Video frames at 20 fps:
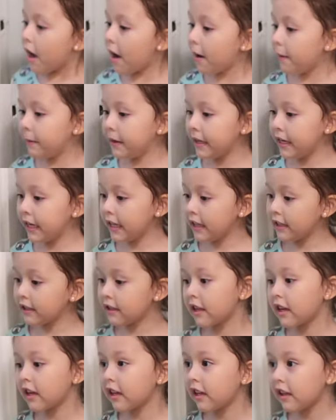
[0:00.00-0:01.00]
Um,
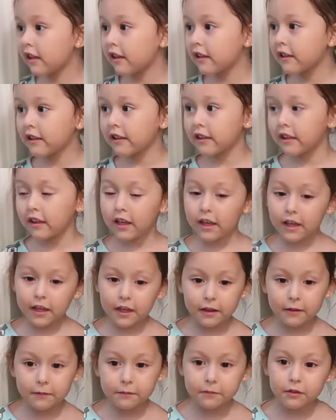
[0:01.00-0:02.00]
he's gonna
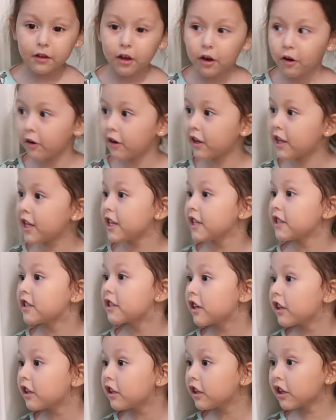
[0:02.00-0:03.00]
sleep. No, he's
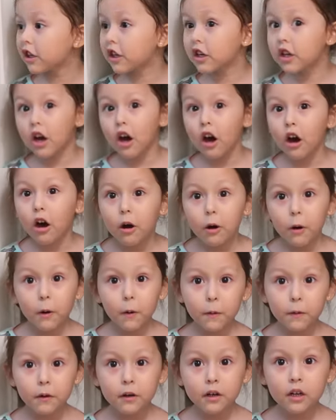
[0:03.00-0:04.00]
gonna
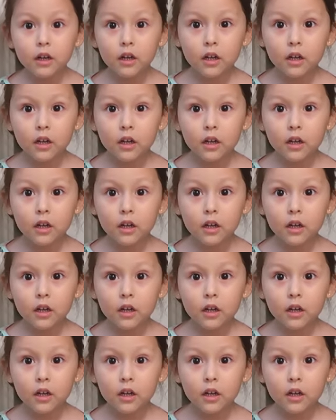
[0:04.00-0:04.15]
go.